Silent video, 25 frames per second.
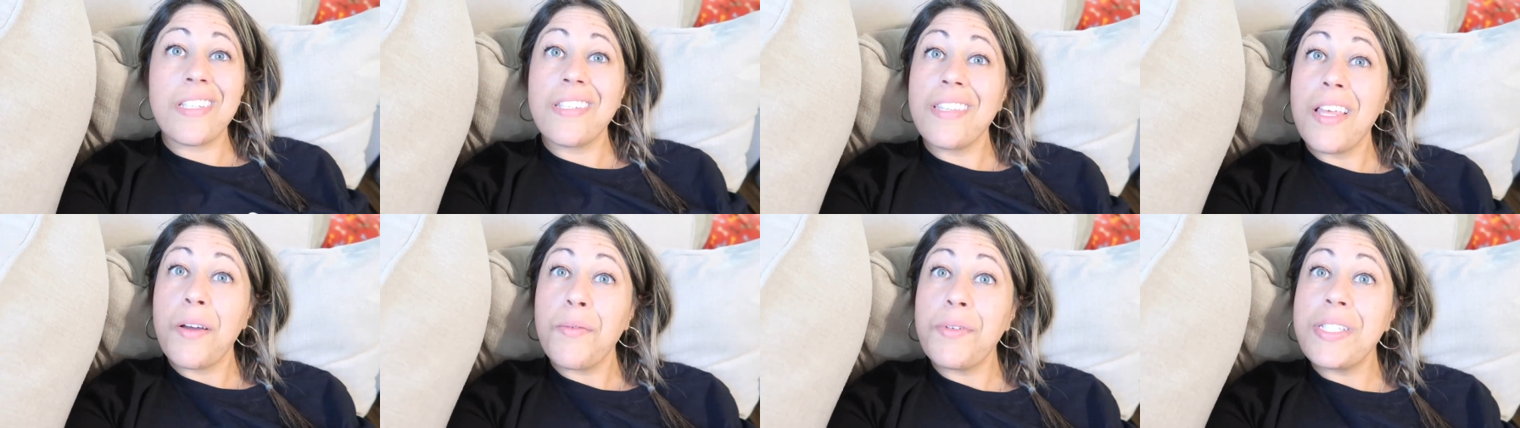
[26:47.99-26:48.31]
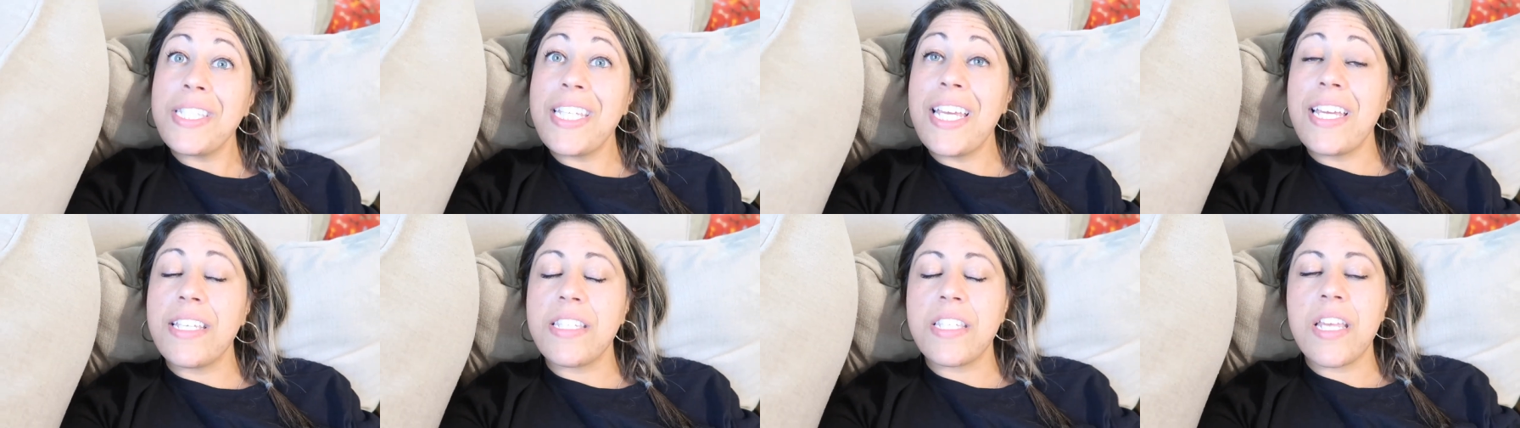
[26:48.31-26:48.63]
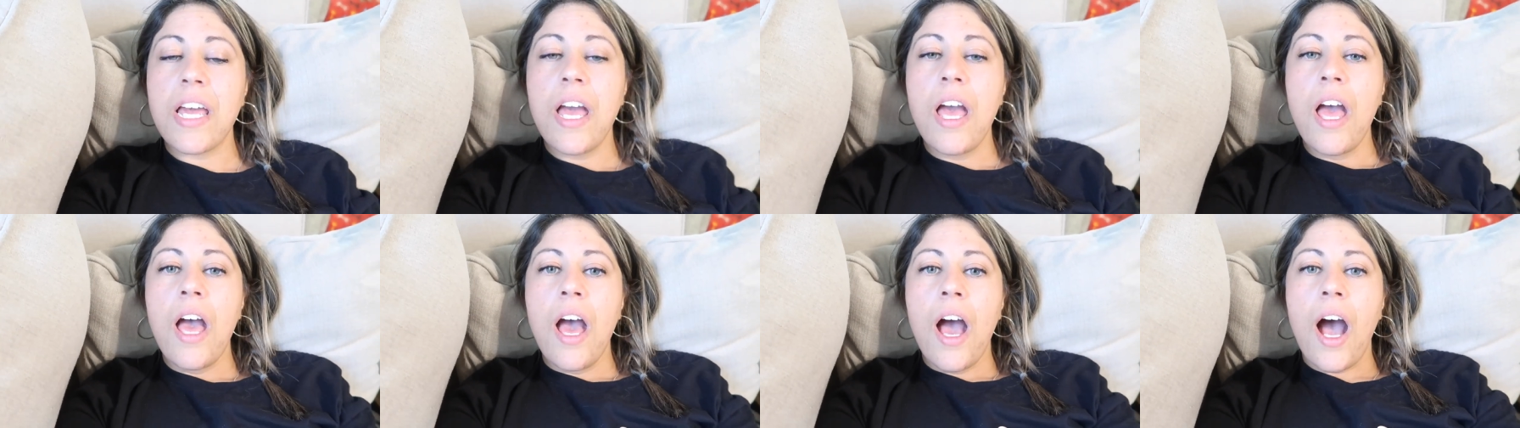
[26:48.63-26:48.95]
and that was it,
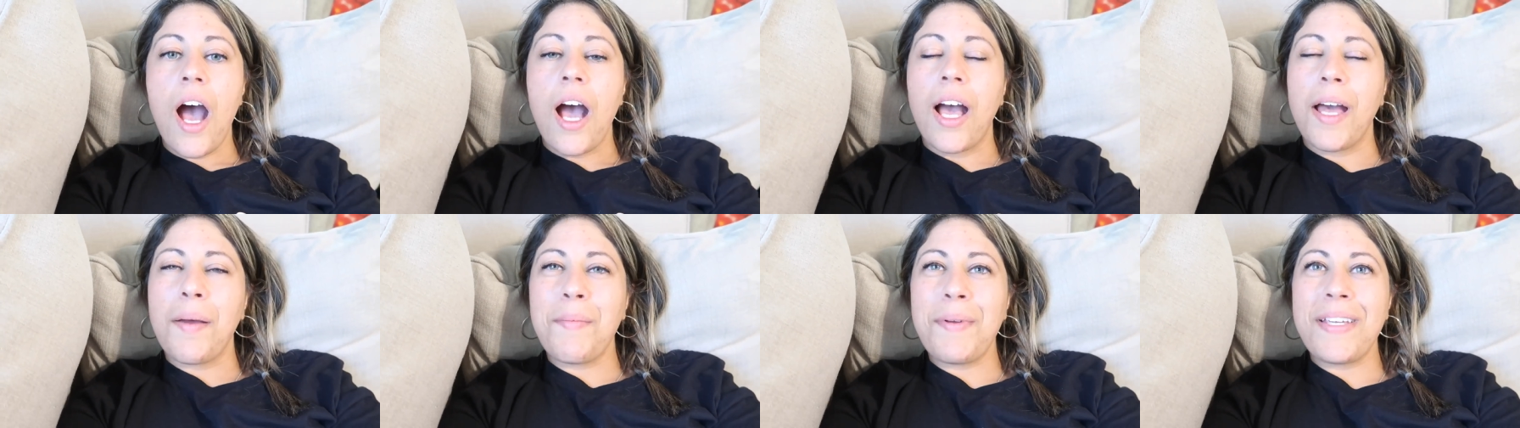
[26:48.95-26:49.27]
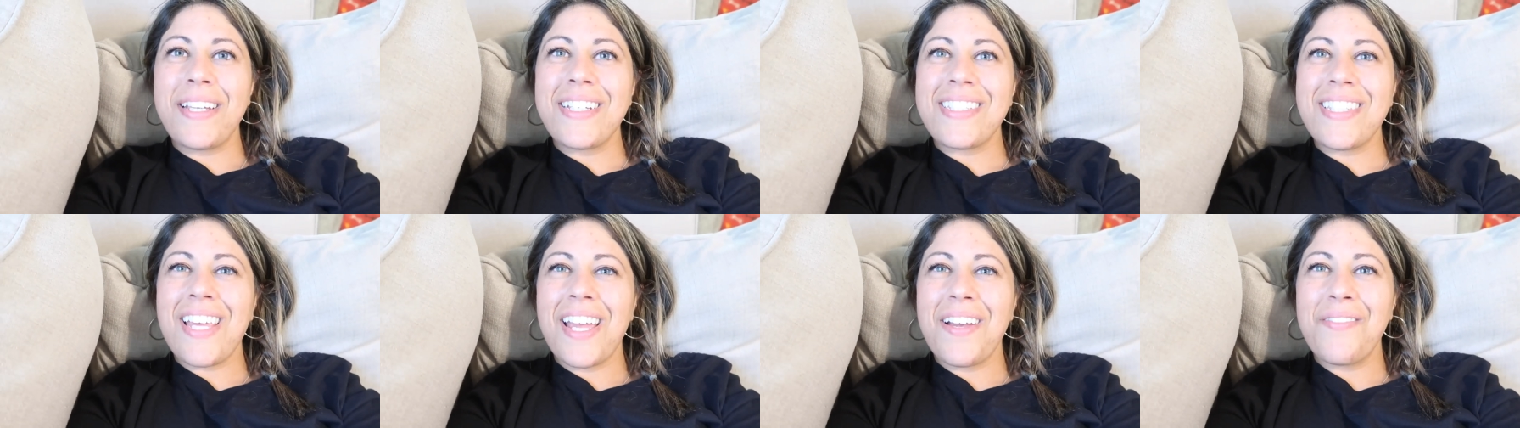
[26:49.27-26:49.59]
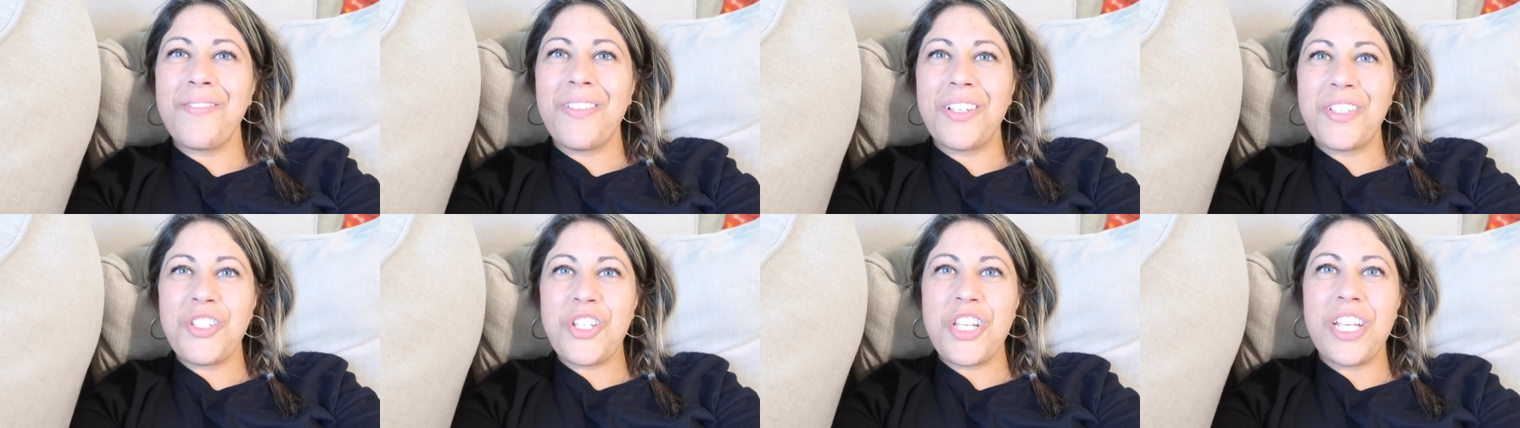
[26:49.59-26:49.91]
because I
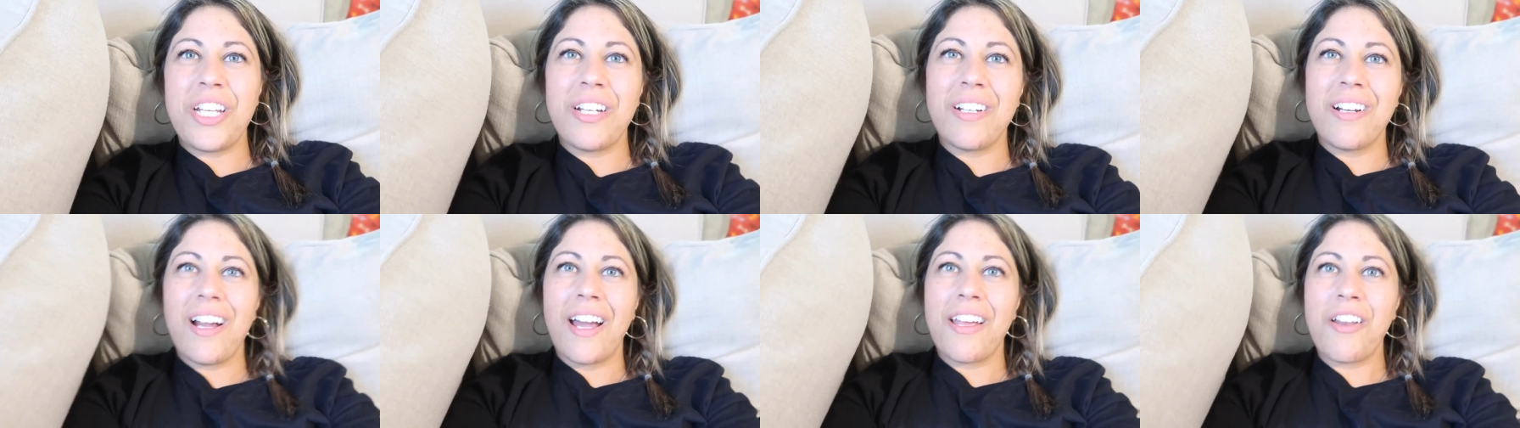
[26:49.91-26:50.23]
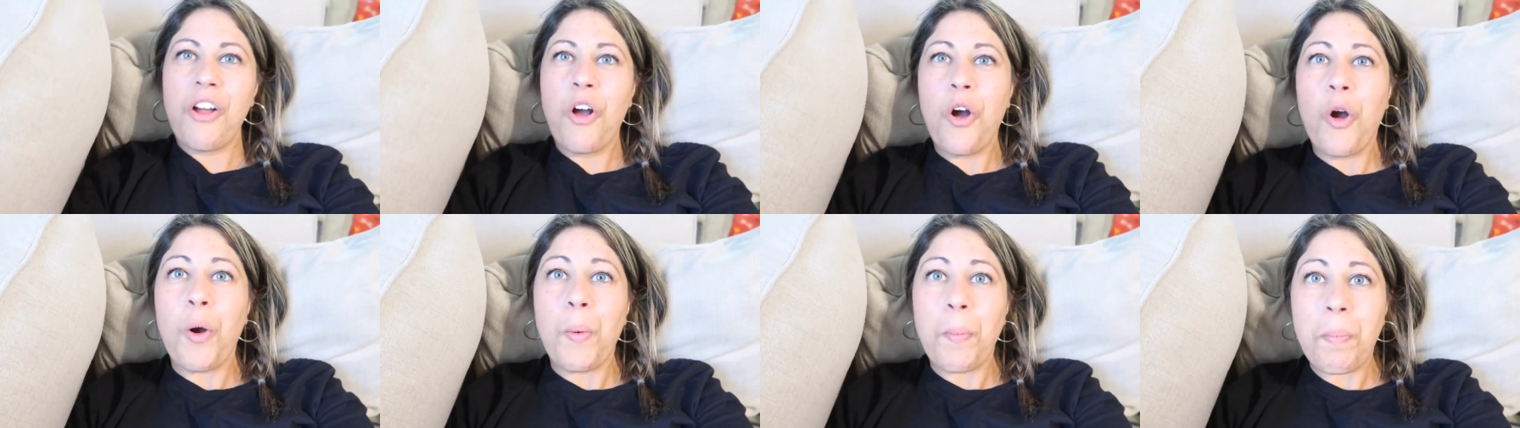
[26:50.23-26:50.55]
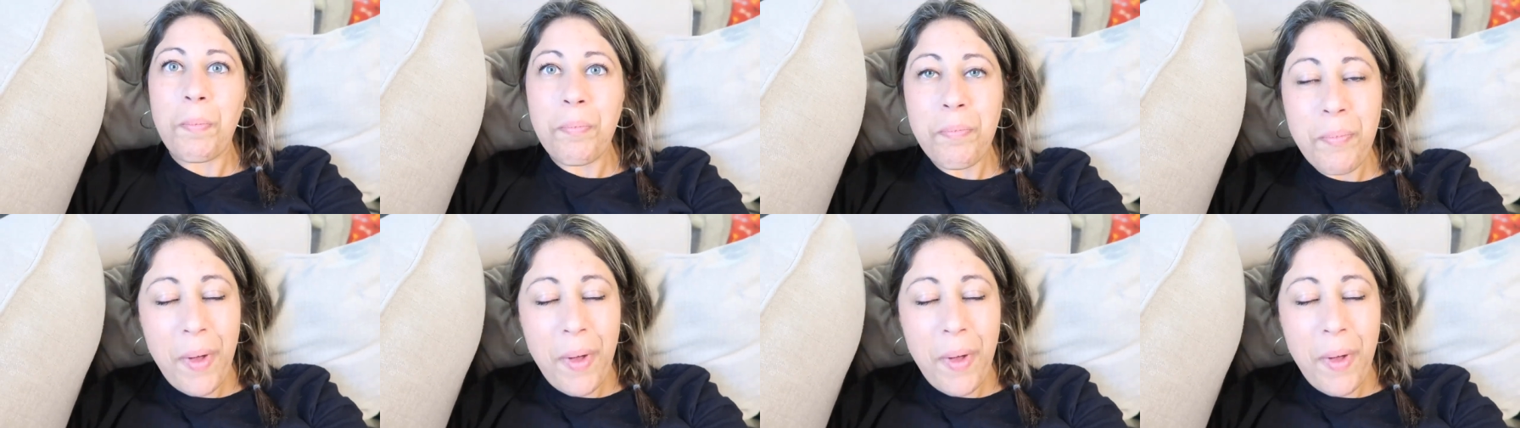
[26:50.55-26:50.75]
have lunch here at home.